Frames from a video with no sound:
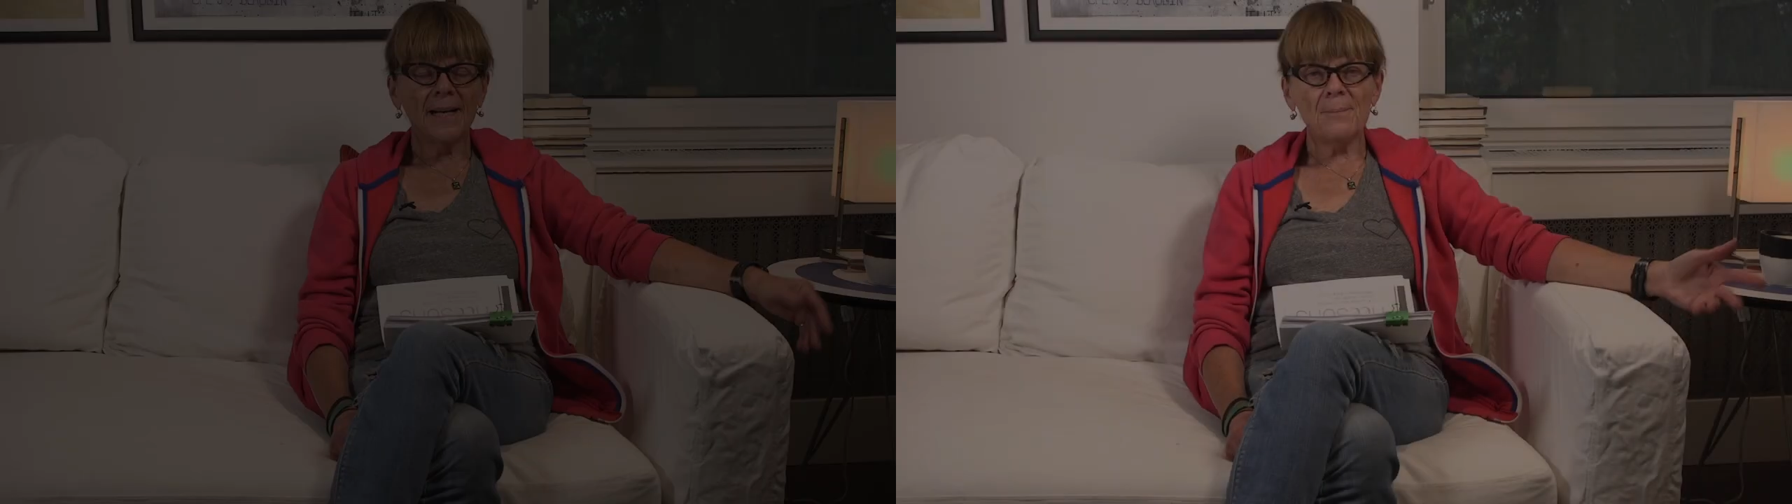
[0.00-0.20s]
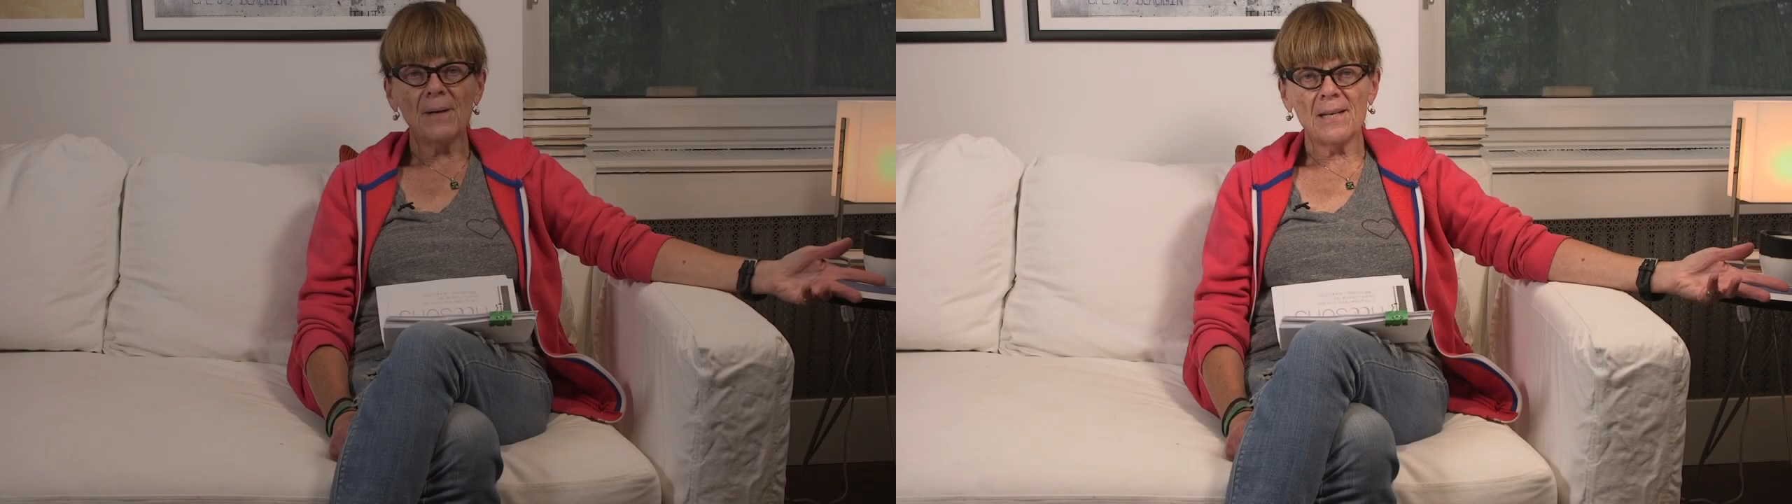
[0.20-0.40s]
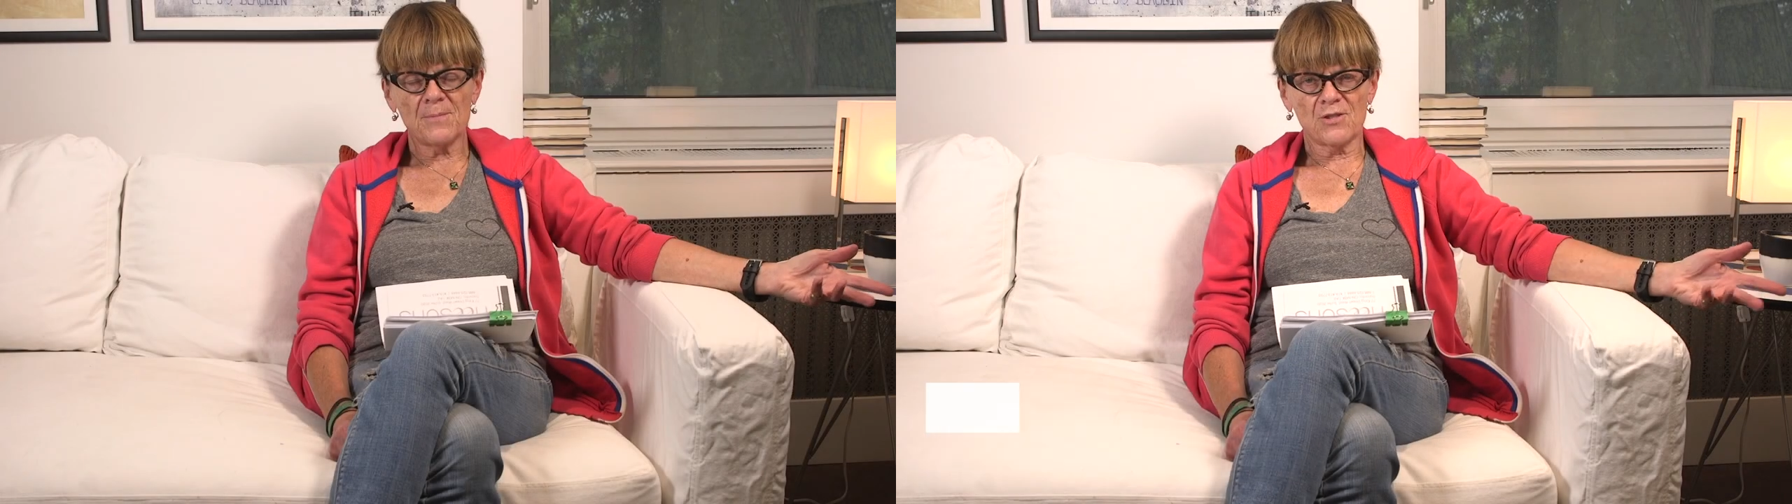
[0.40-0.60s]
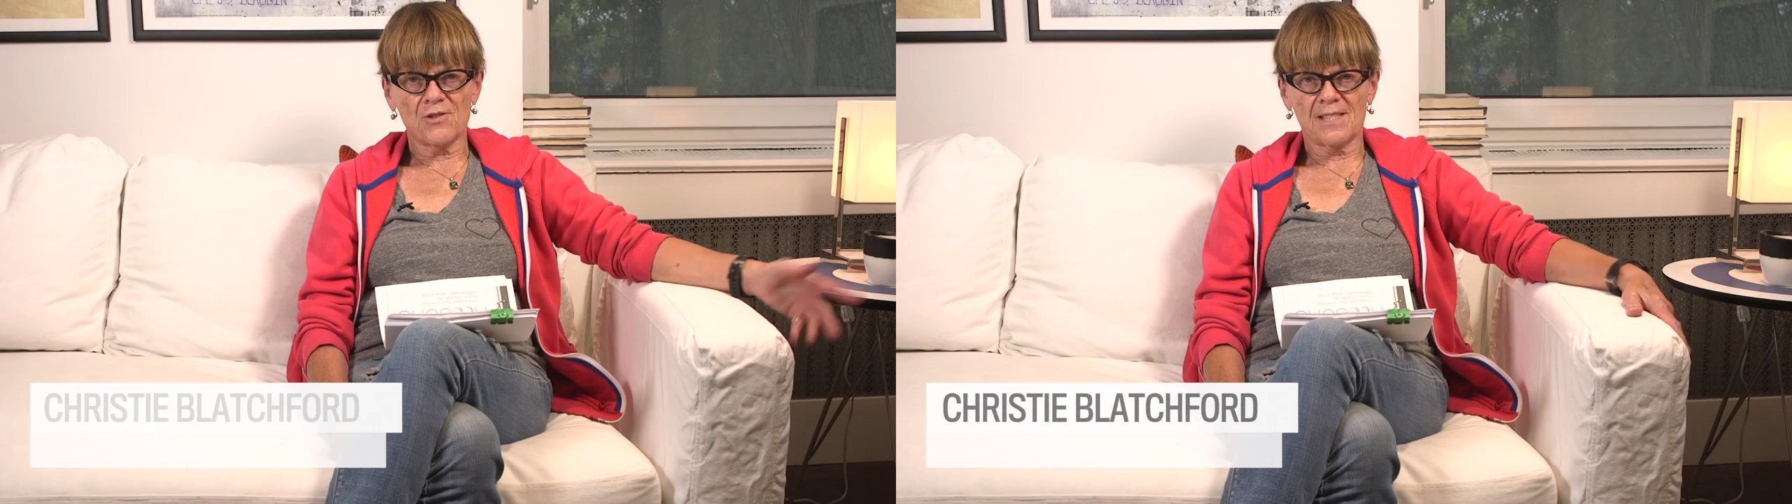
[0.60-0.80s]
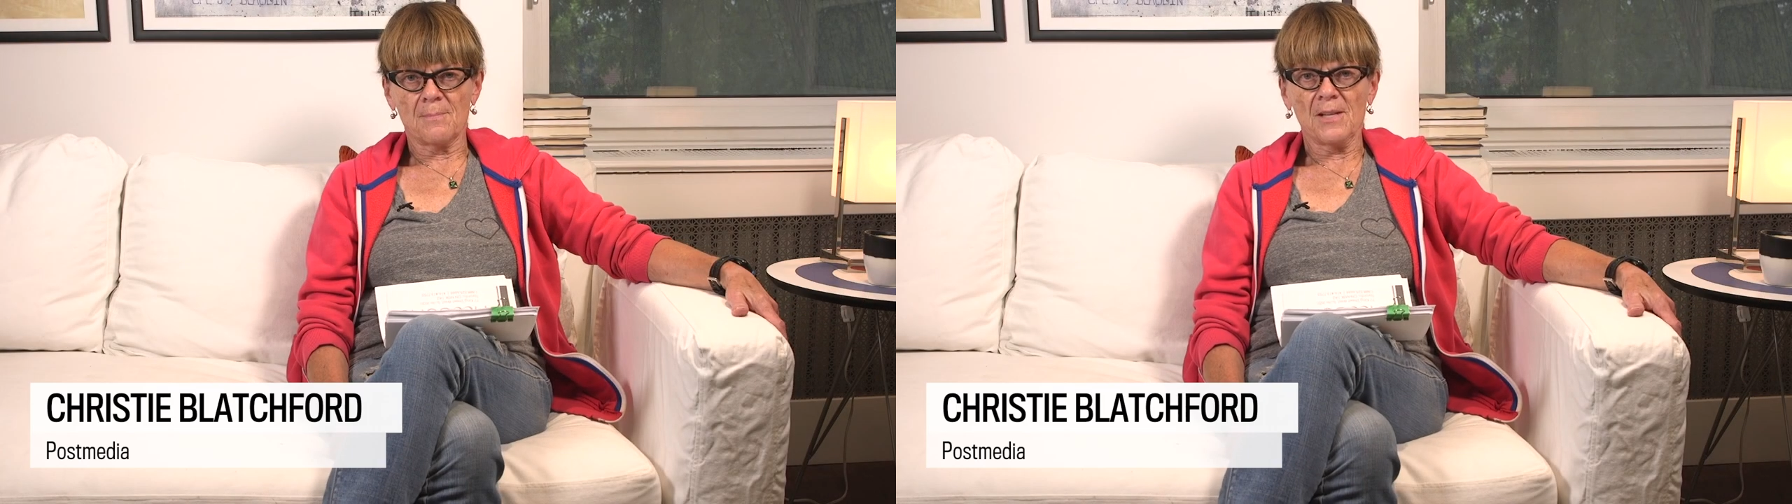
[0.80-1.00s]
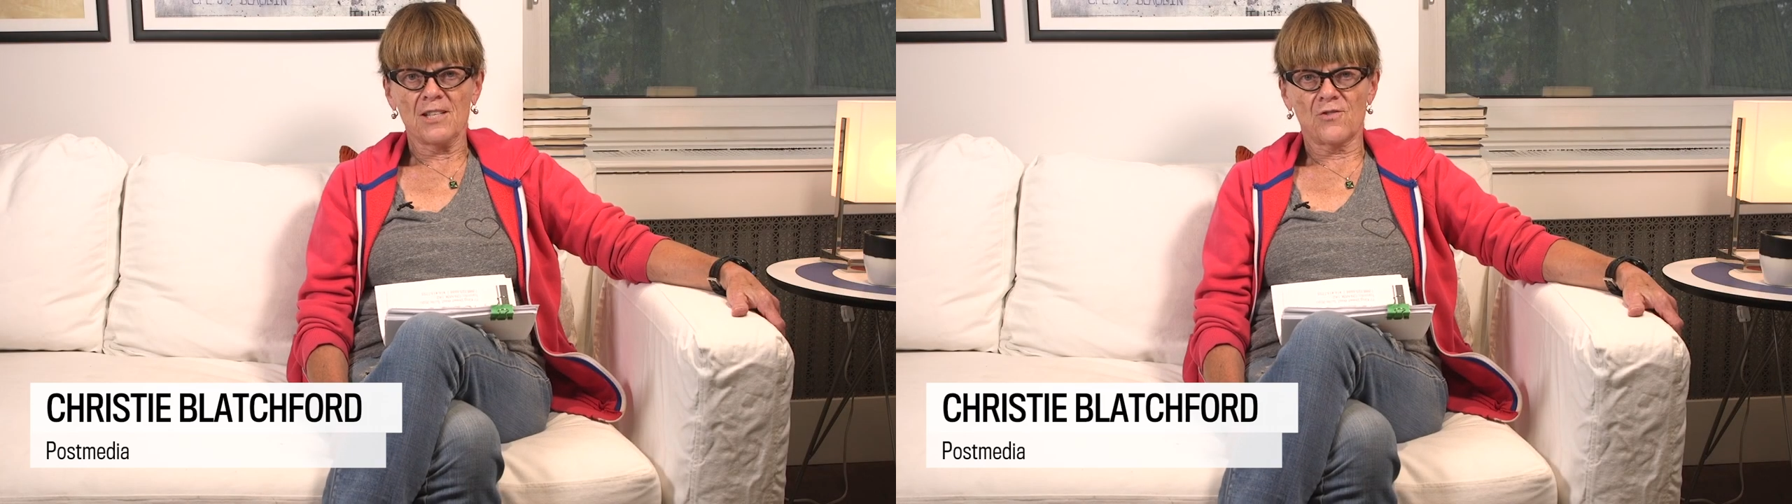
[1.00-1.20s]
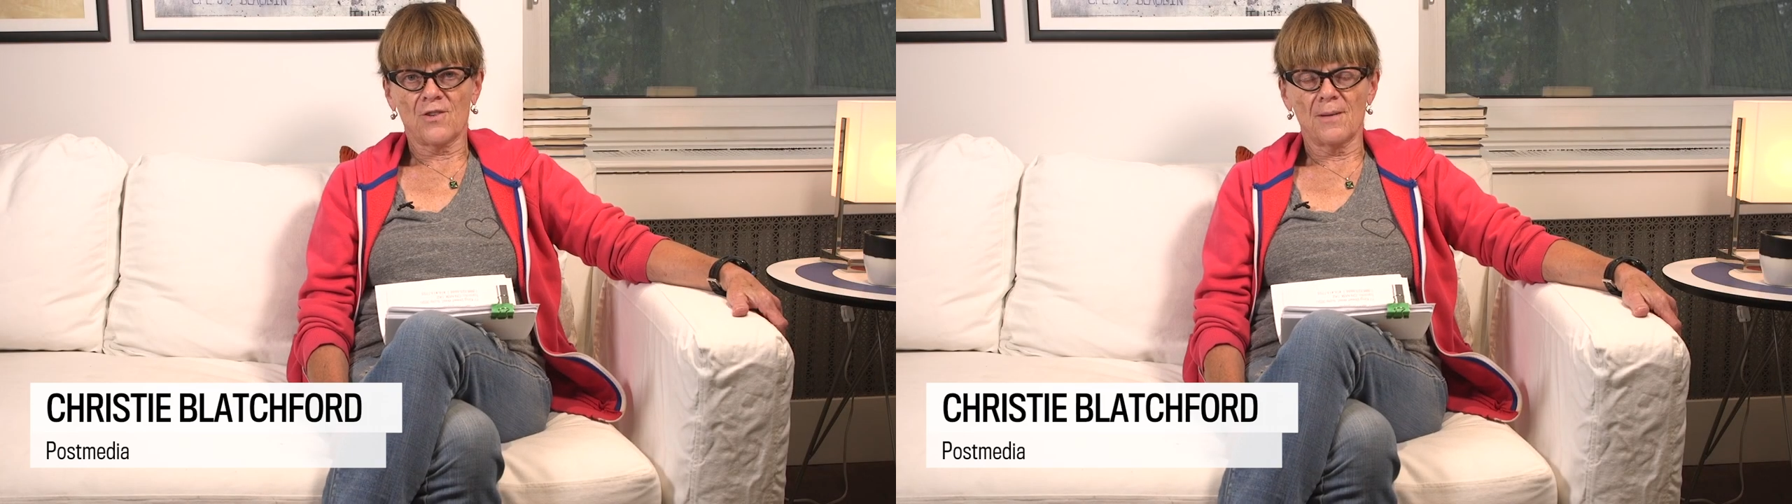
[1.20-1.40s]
Hi, my name is Christy Blatchford.